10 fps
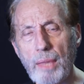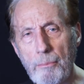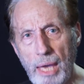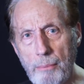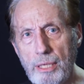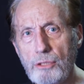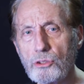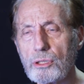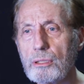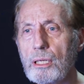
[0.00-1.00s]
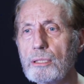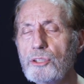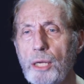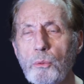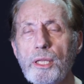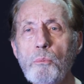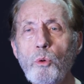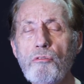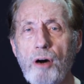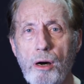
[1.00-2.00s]
babies generally
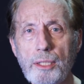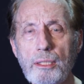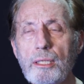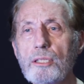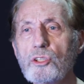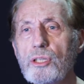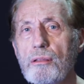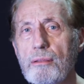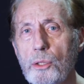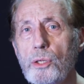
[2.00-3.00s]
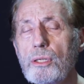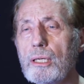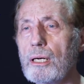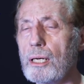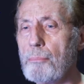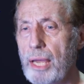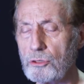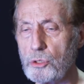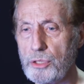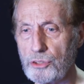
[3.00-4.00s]
move on to the third
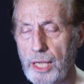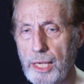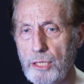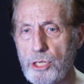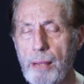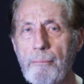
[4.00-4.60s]
mastery stage,